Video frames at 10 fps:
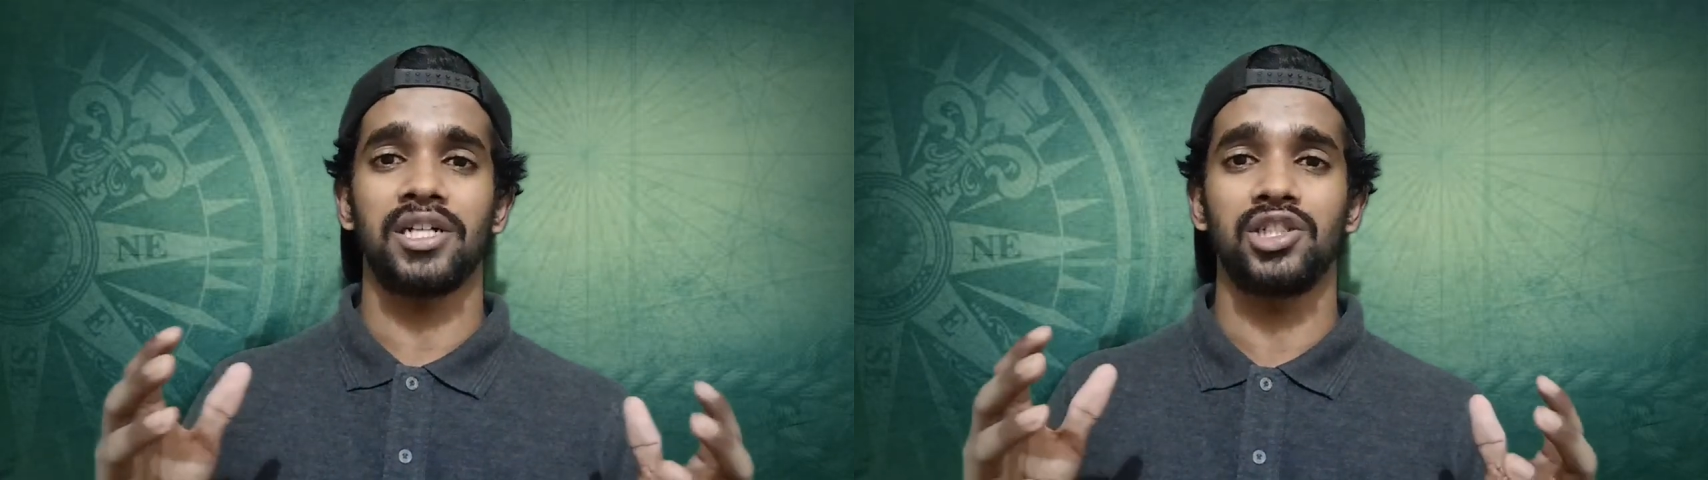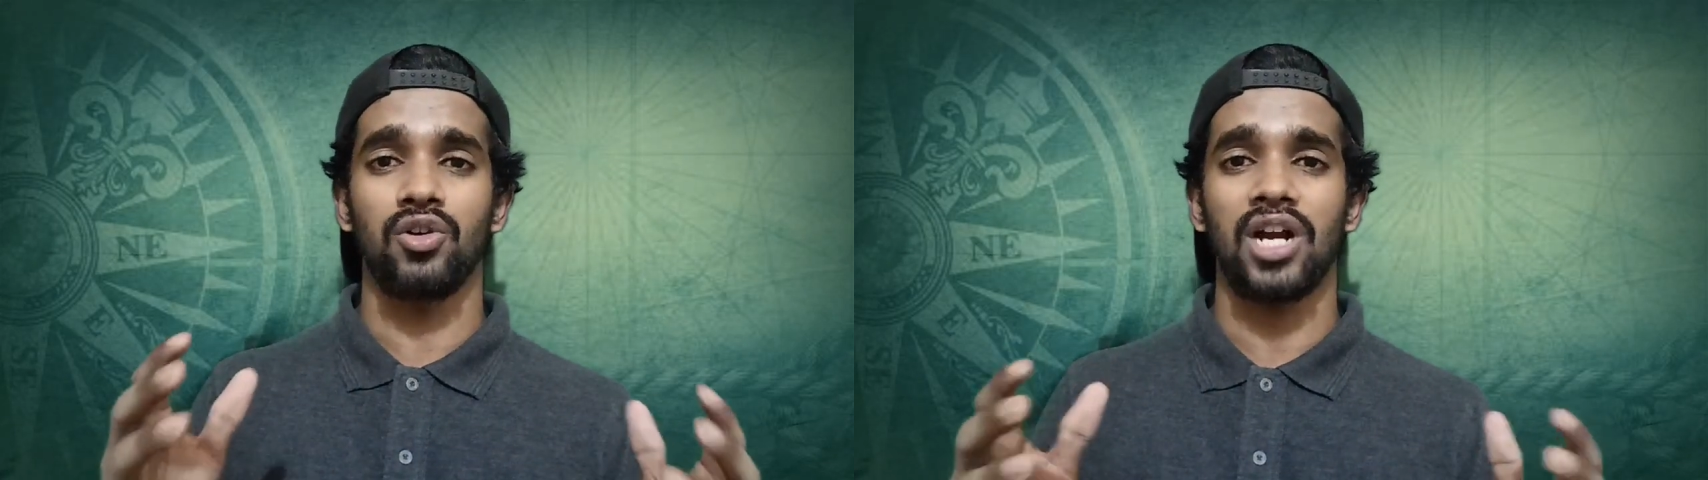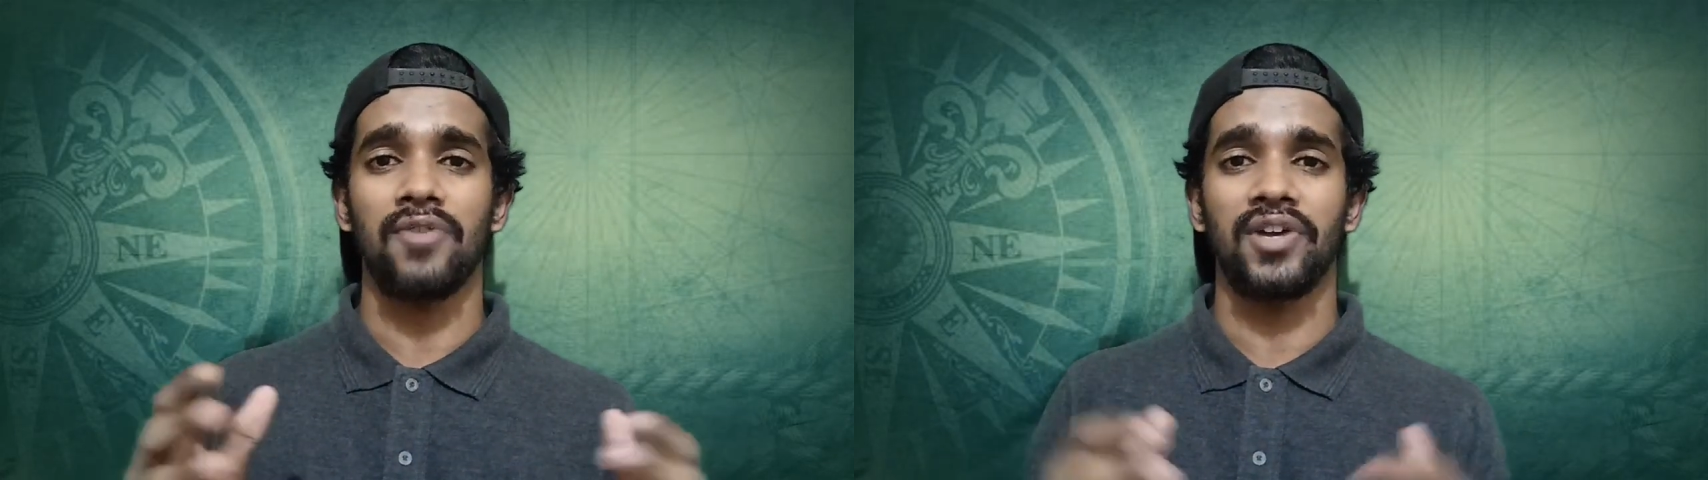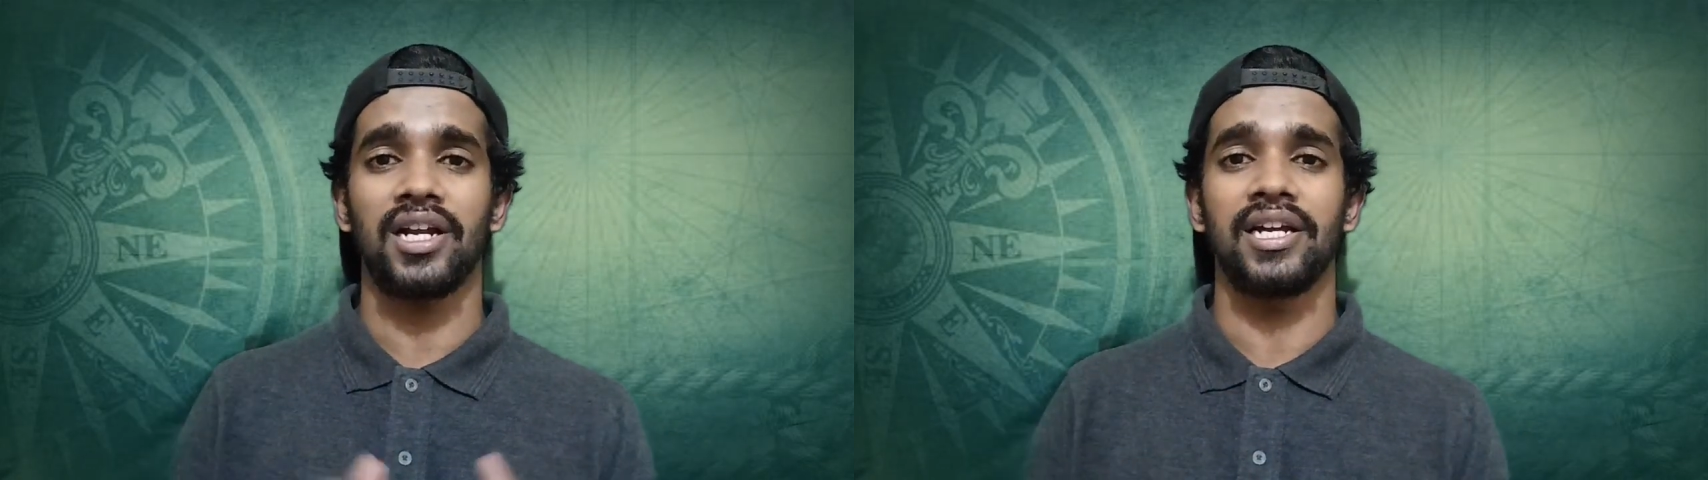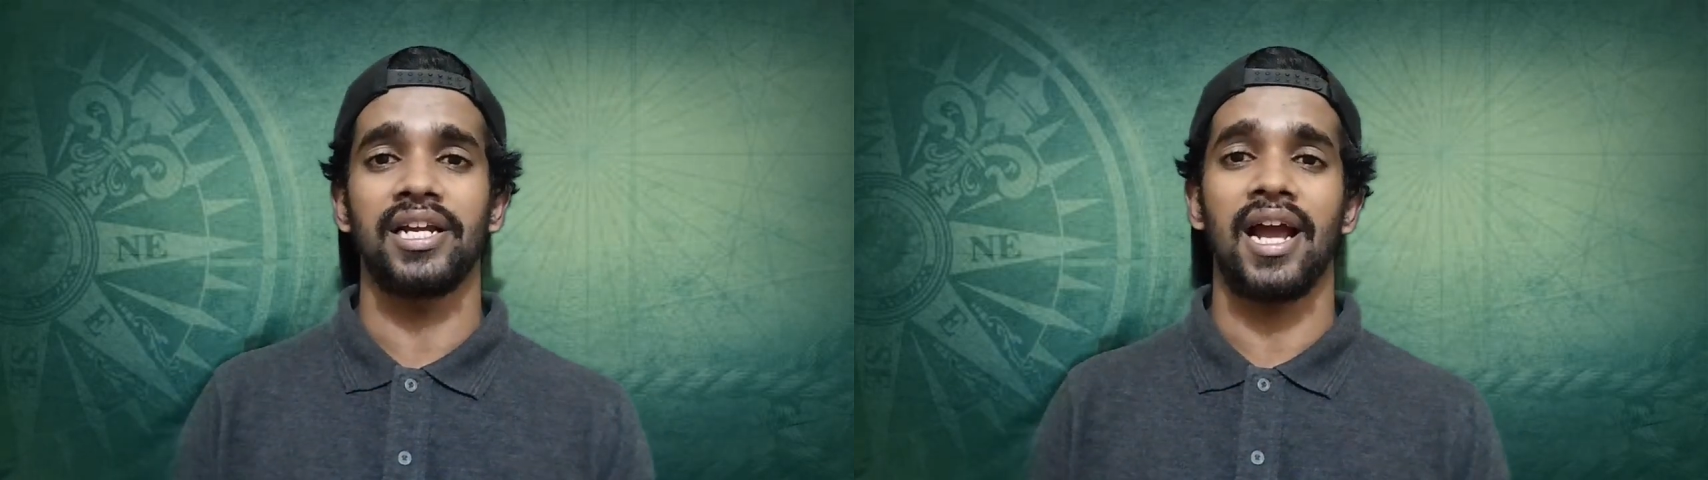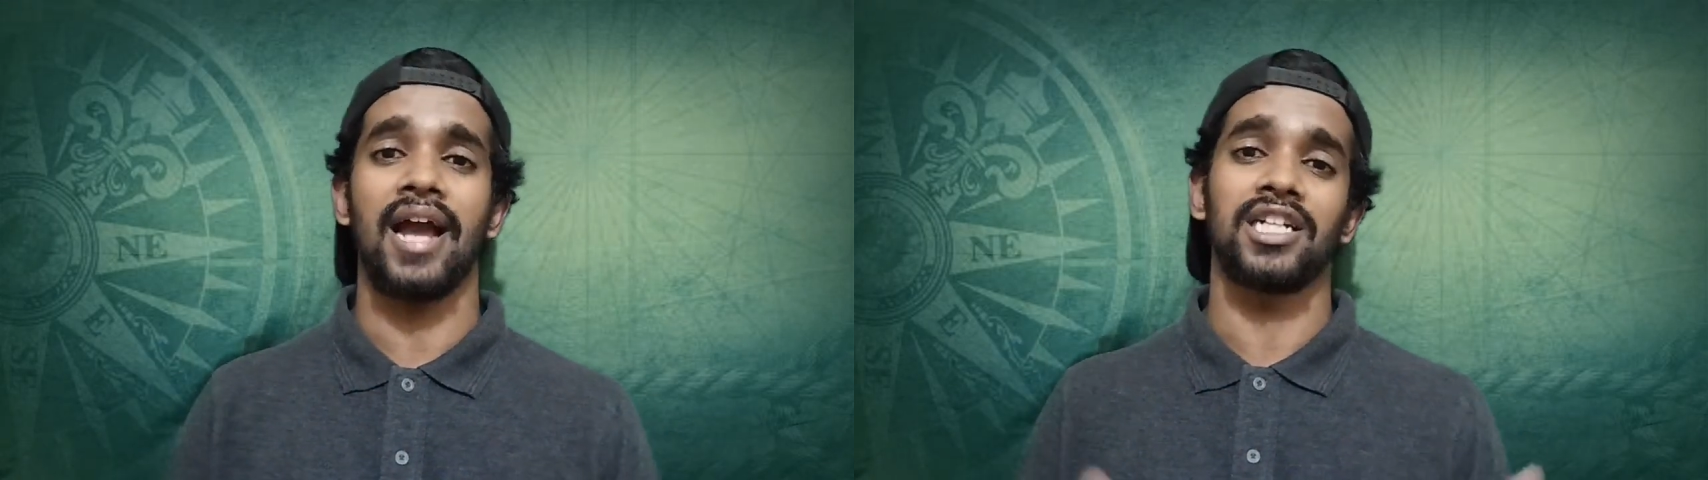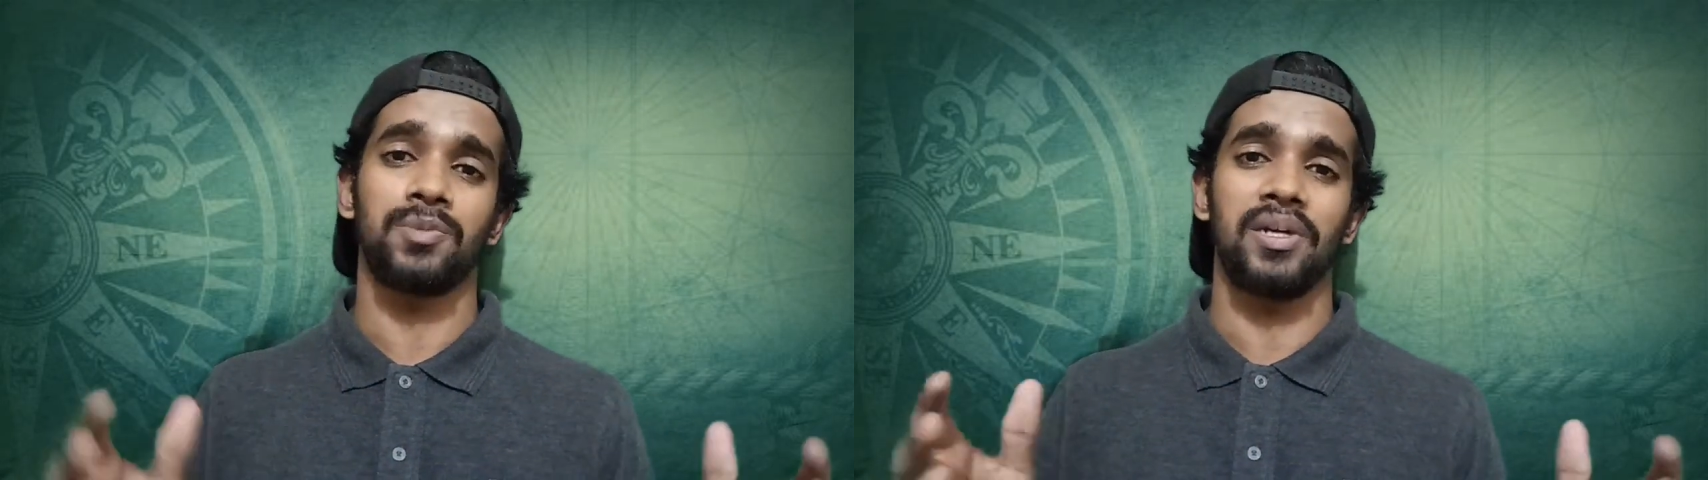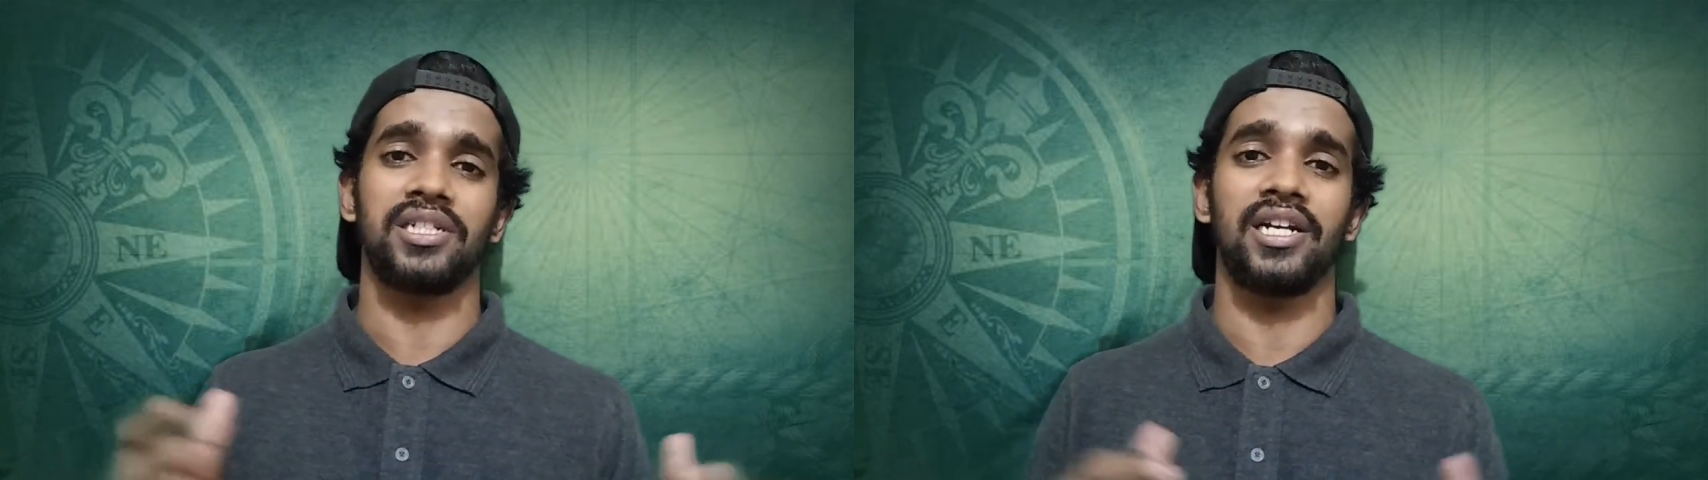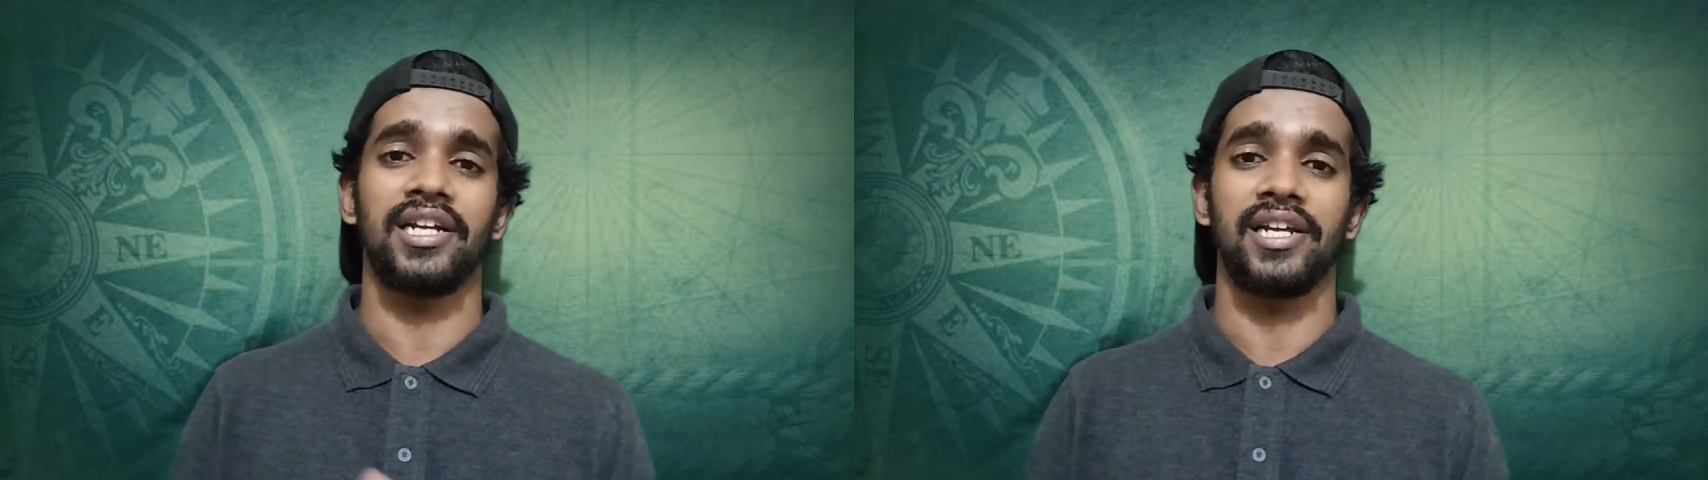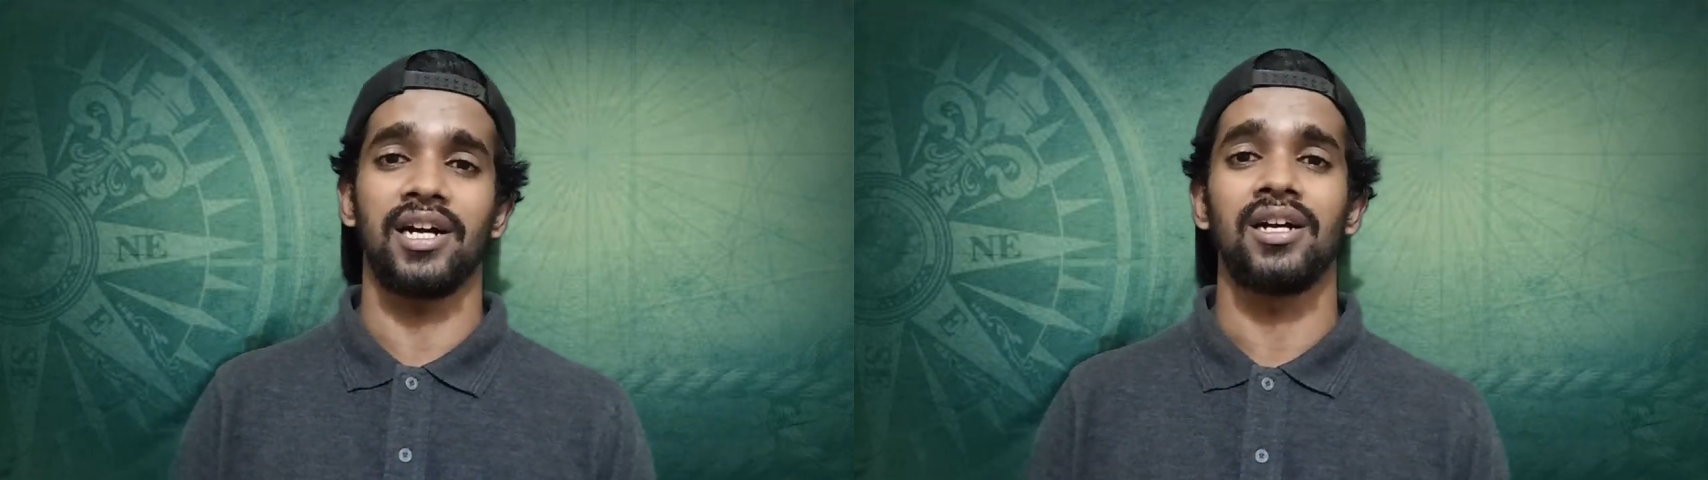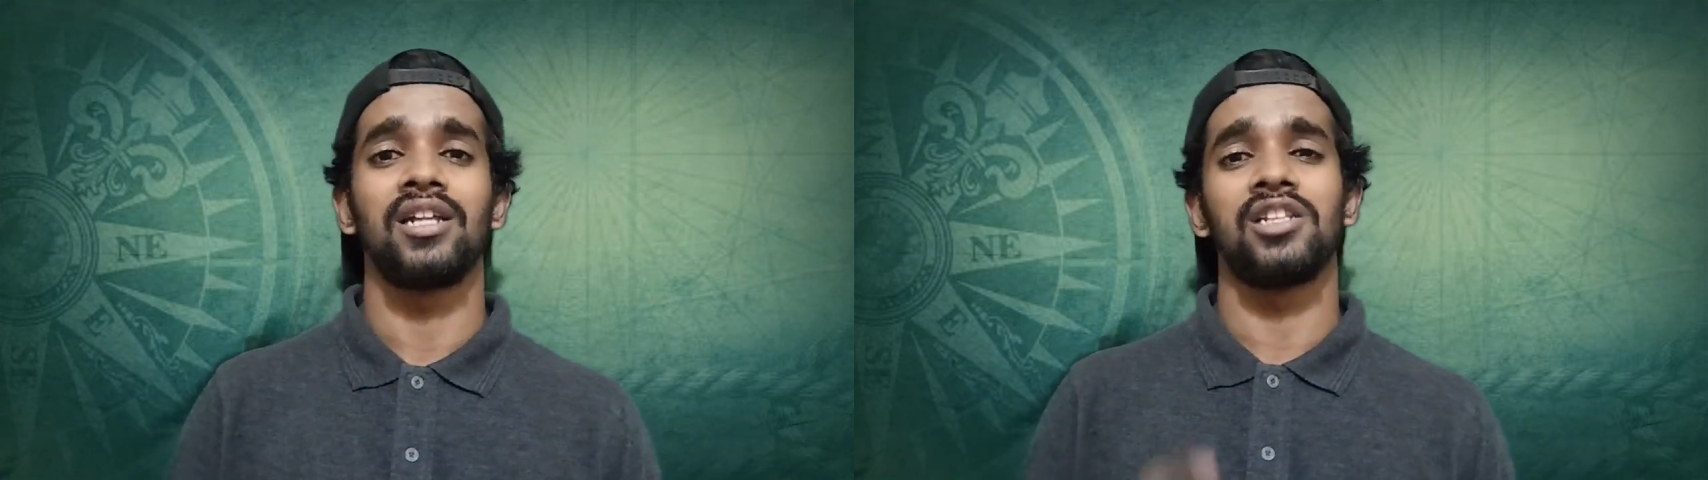per geographical area and special area.